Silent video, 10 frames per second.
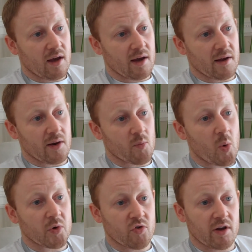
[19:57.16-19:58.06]
And, and
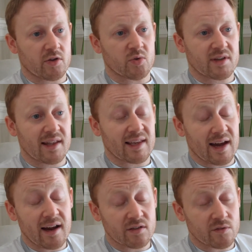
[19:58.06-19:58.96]
what we try to do is get the
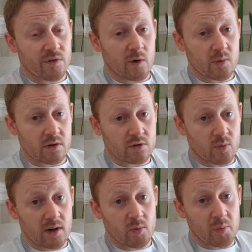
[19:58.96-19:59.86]
guys involved with it as
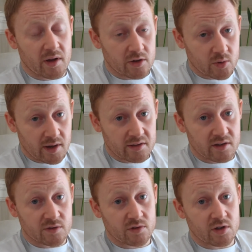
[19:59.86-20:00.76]
well. When we get new ideas for